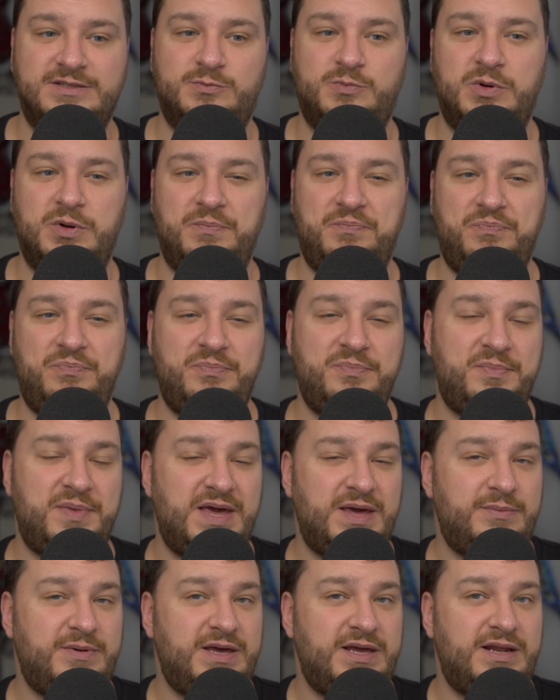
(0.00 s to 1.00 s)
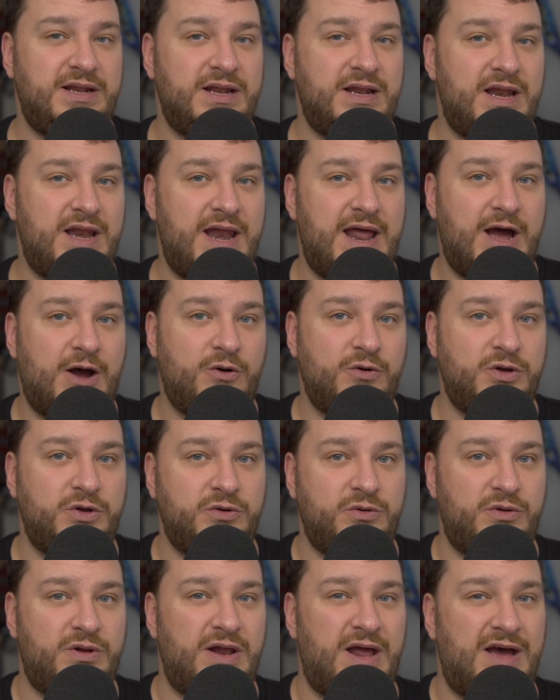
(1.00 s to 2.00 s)
but maybe now
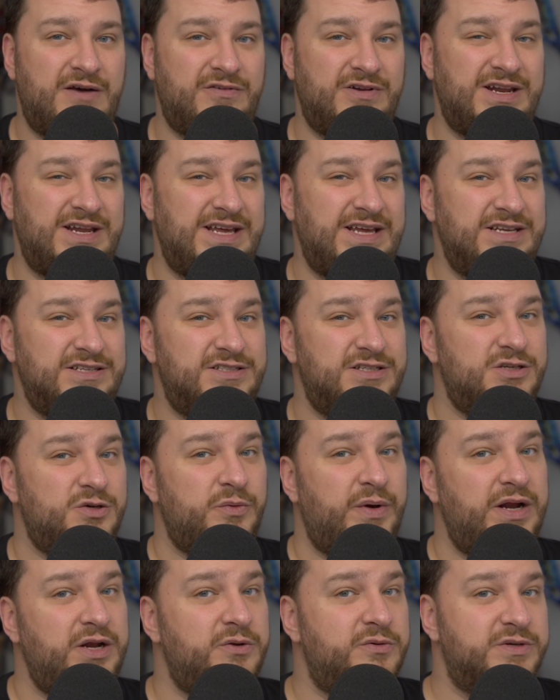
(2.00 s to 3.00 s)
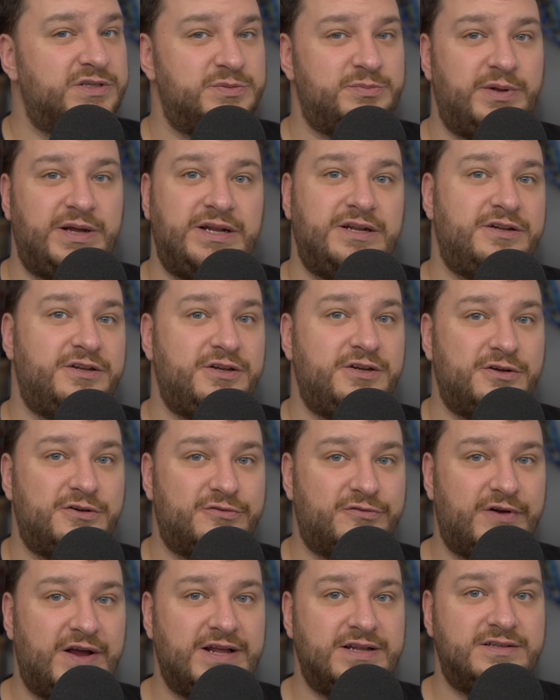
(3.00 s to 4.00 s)
you have an easier way to explain it to your
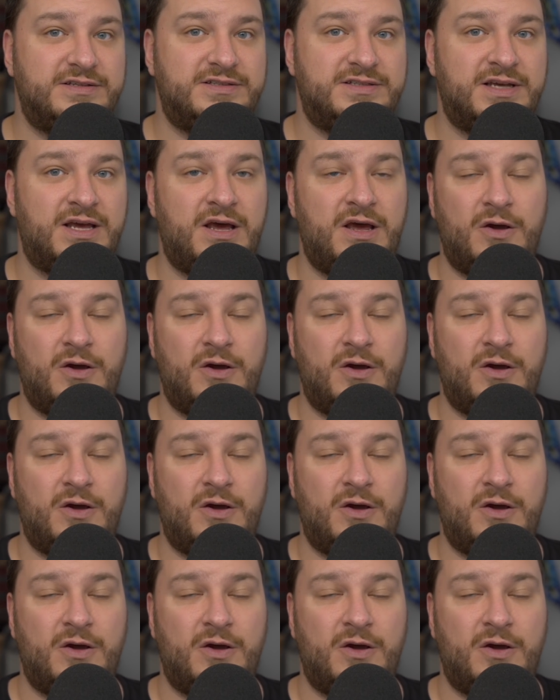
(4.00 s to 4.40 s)
friends,